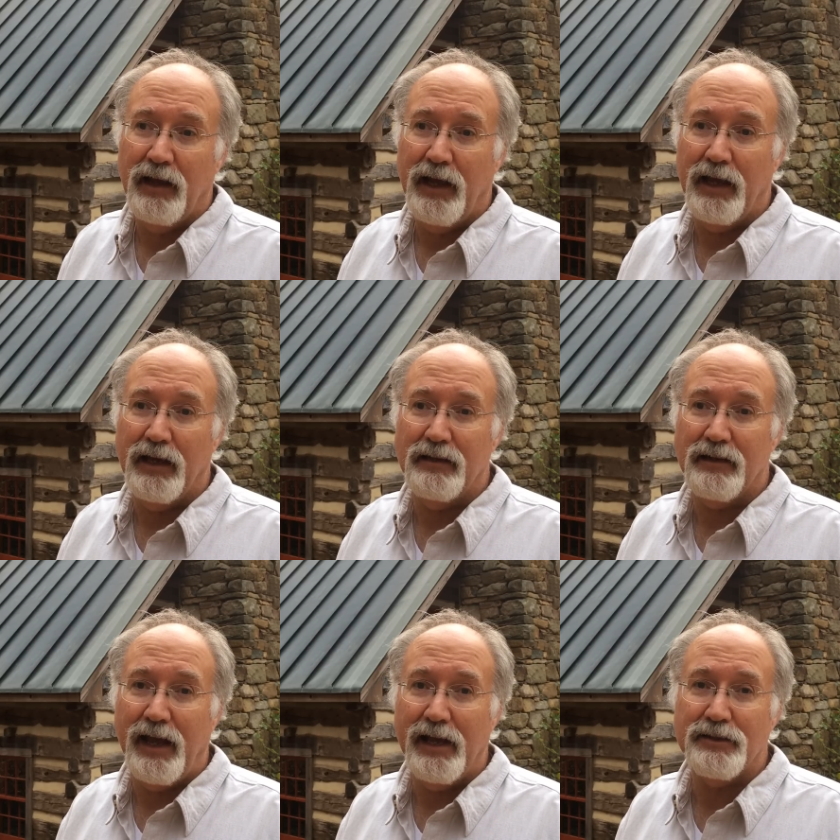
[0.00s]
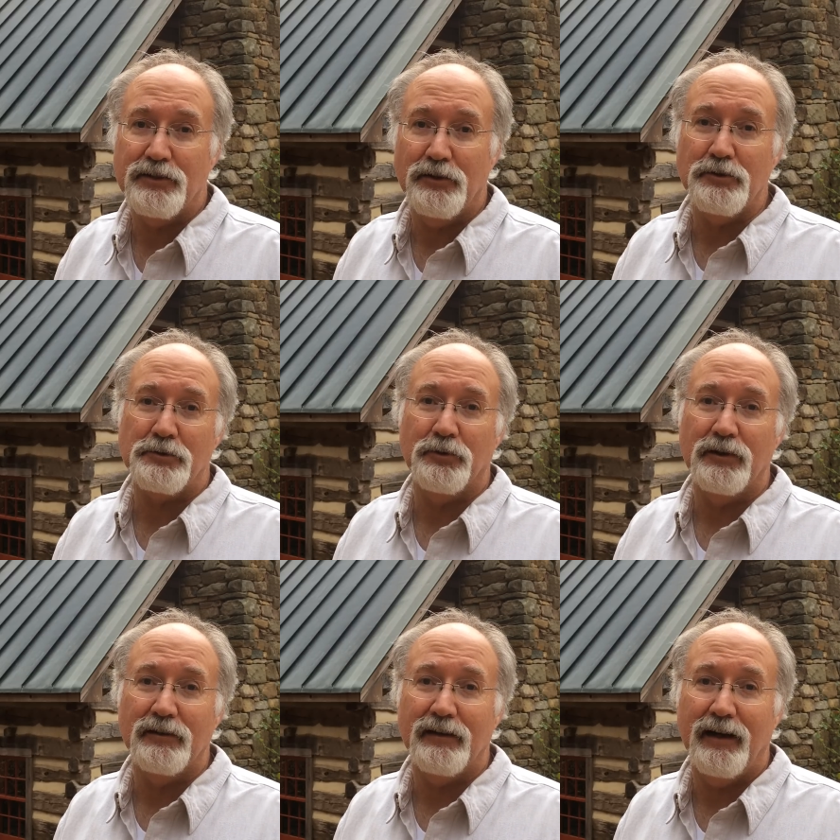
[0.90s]
And as
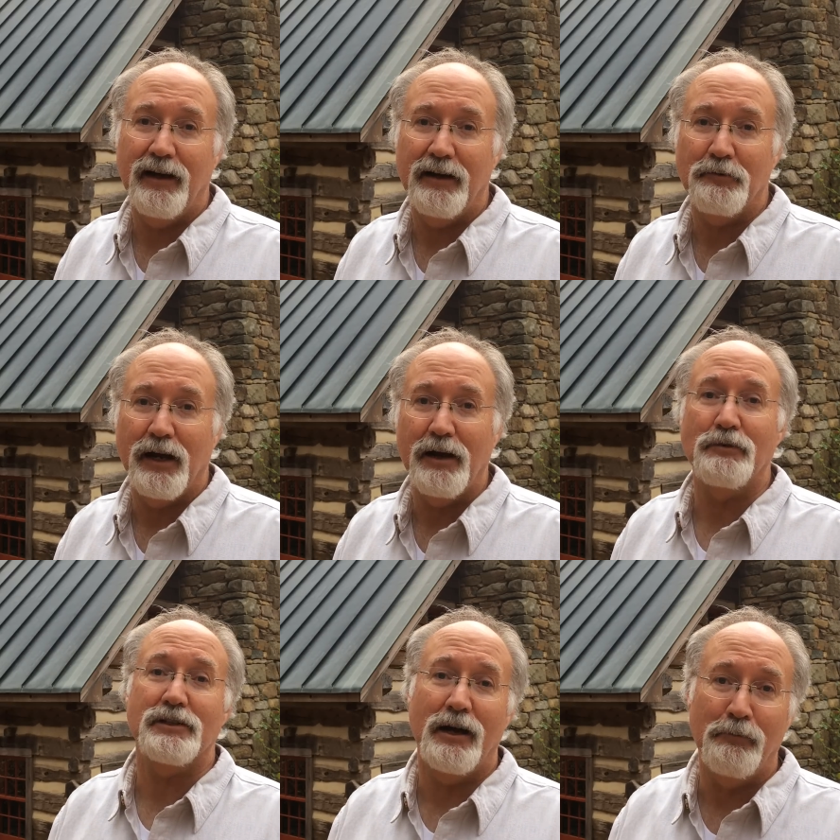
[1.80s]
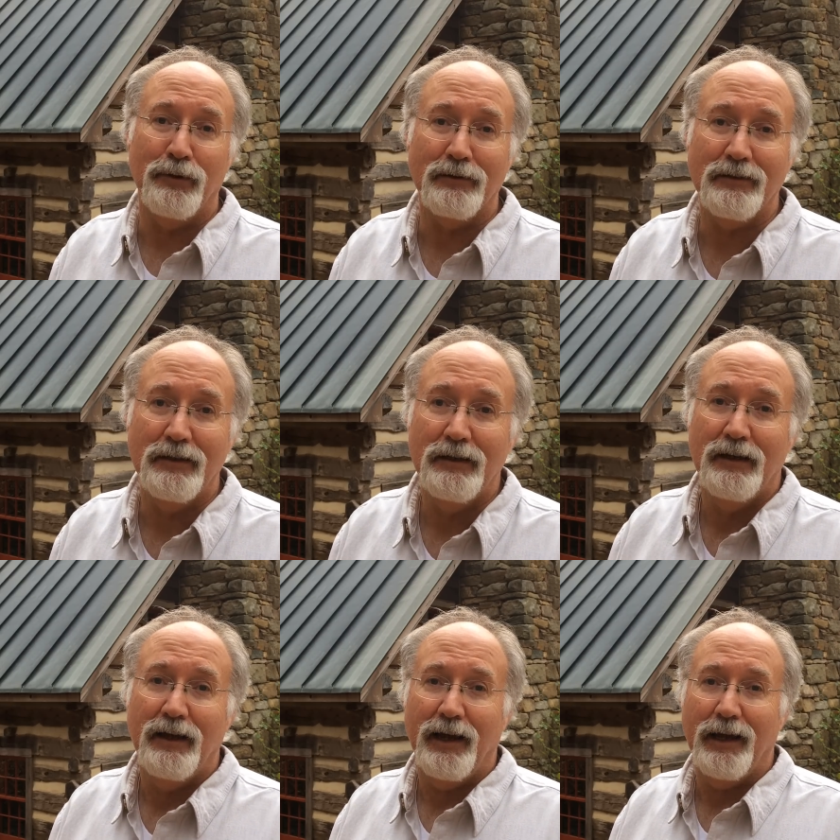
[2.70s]
usual, I was humbled,
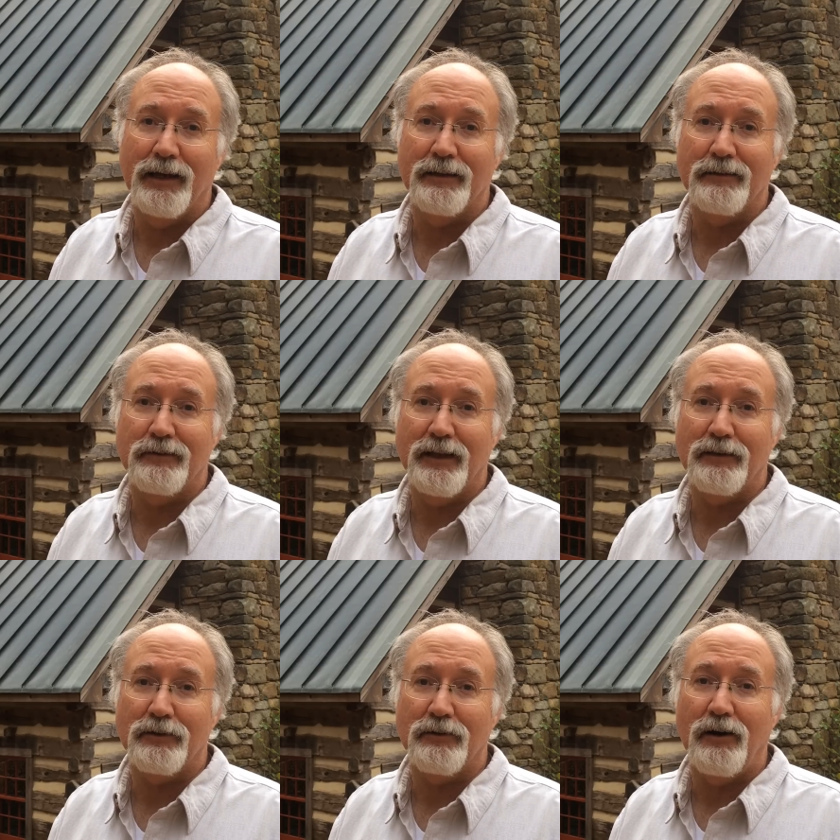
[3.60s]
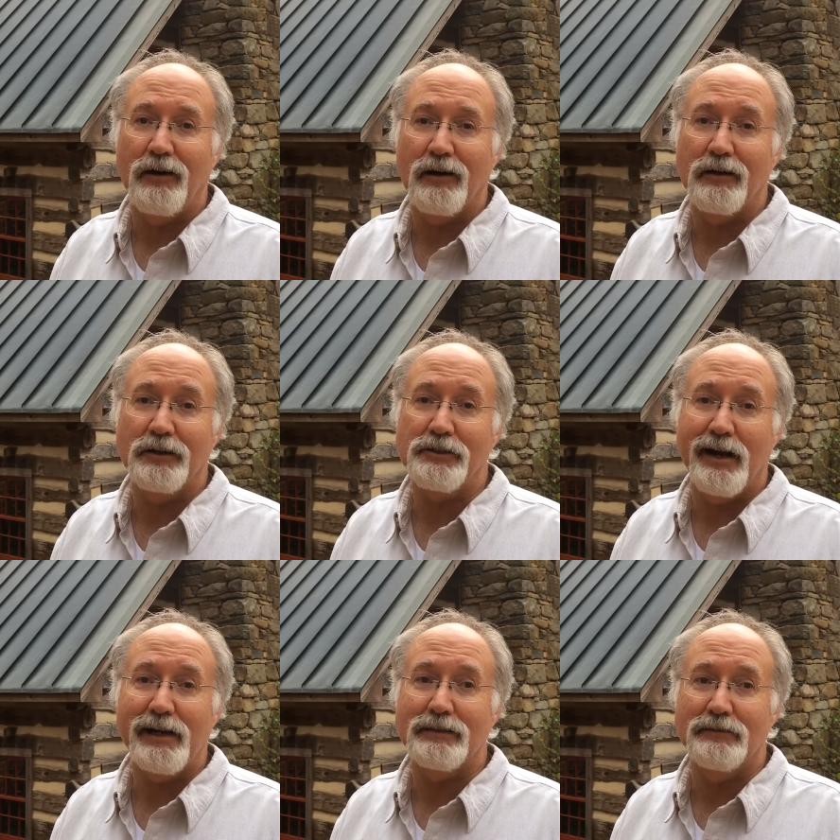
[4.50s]
and that there are
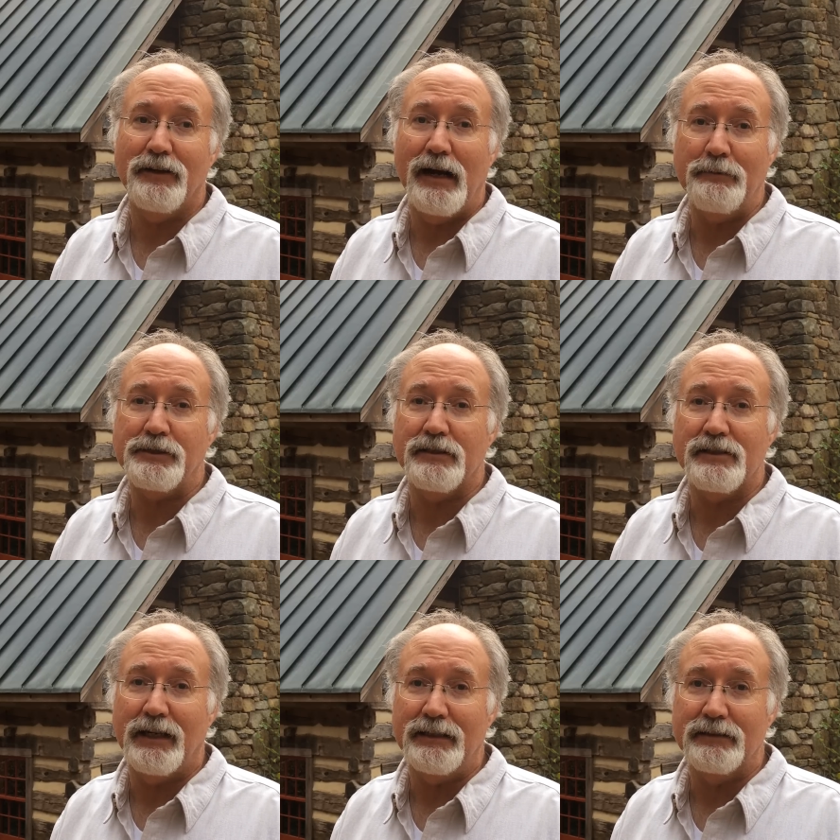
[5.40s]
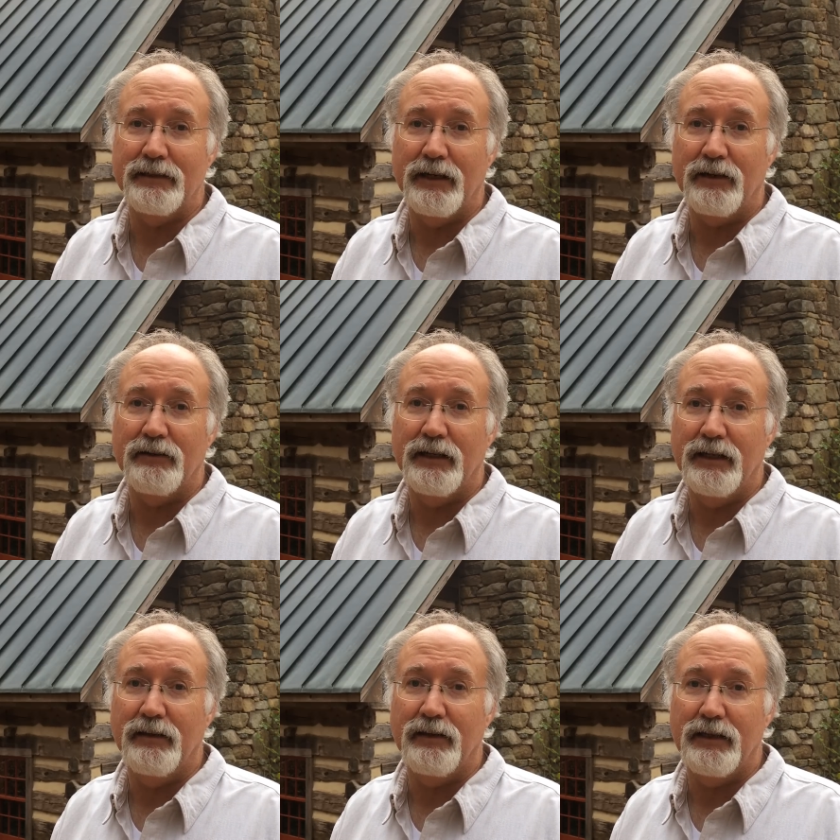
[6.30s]
attractive options out there
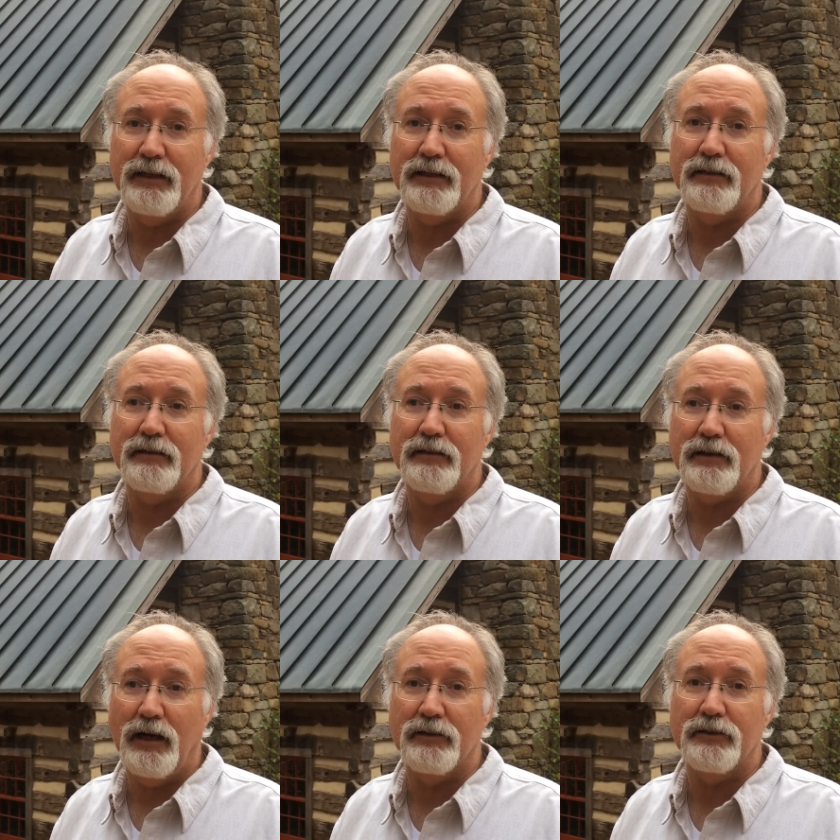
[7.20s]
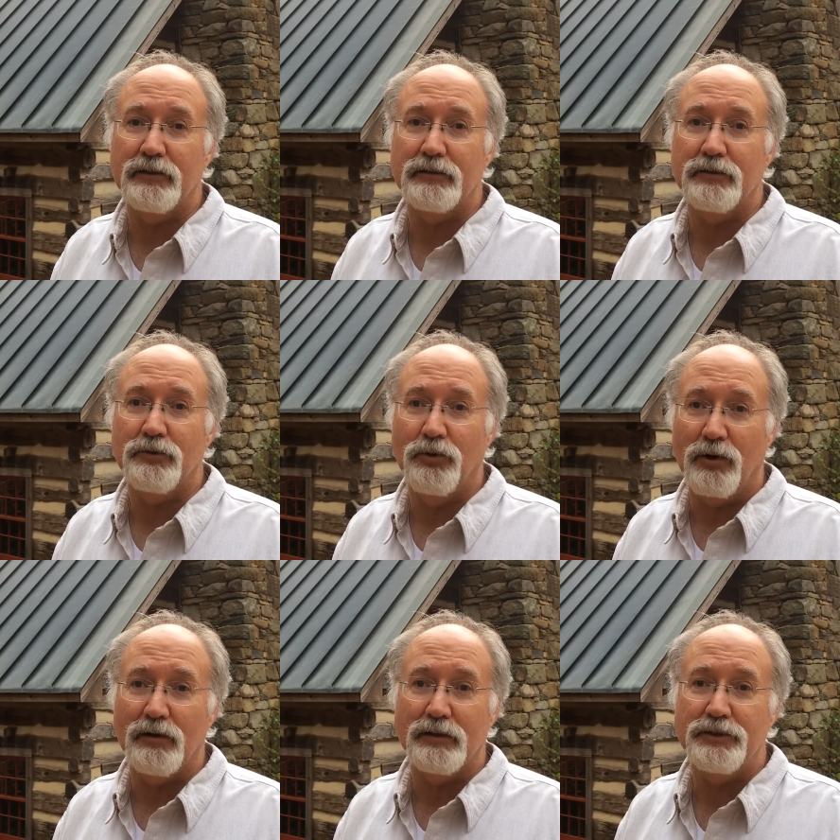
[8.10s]
in the colored
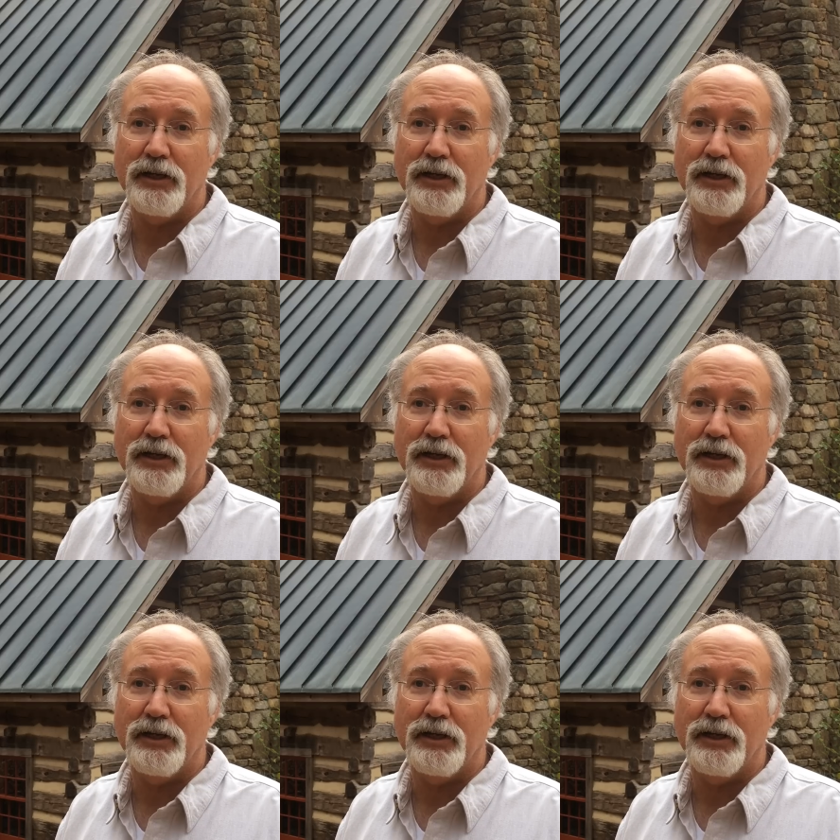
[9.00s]
world.